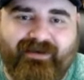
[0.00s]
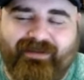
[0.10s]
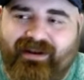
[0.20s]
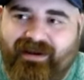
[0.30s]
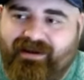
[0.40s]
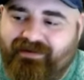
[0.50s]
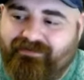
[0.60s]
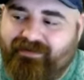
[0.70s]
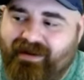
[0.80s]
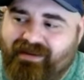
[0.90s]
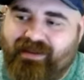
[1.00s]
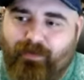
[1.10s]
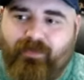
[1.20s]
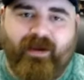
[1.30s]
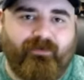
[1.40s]
I mean, I, I, I get
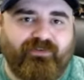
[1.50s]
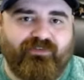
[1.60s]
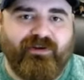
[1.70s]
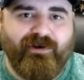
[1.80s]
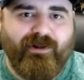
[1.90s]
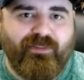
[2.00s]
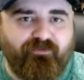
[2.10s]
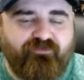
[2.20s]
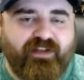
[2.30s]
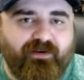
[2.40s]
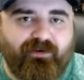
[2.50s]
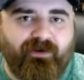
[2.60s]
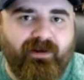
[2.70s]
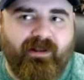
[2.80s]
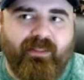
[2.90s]
that that was the
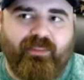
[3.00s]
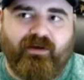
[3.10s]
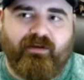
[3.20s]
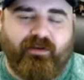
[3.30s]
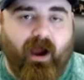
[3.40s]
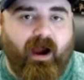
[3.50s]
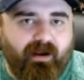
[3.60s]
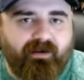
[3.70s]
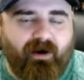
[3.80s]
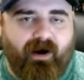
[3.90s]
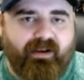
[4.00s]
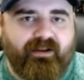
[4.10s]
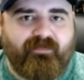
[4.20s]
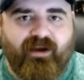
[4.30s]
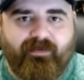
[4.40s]
fear, the knock on
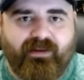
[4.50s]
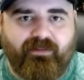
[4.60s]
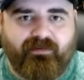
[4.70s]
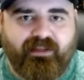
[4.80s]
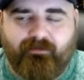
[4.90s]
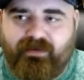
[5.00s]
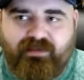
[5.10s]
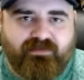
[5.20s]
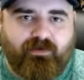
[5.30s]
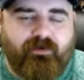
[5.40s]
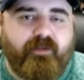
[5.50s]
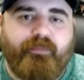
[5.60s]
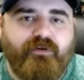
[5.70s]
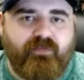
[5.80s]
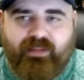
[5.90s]
him coming into the league, but he has already
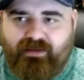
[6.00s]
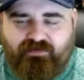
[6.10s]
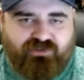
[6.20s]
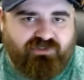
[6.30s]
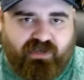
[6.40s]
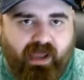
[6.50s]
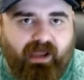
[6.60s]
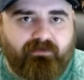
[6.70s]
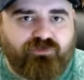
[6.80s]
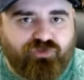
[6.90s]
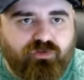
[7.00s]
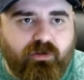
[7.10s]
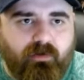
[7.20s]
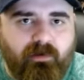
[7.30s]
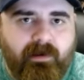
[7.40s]
proven that is just not
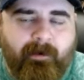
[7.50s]
true.